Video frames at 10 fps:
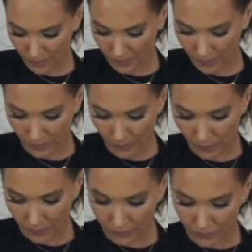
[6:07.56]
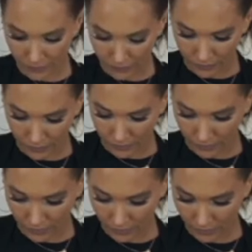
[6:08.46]

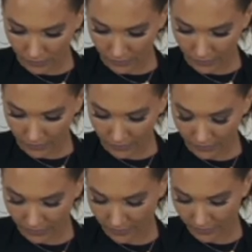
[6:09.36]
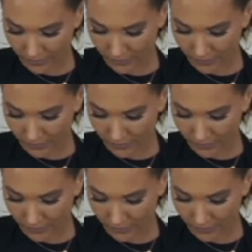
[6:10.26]
No one is speaking in this clip.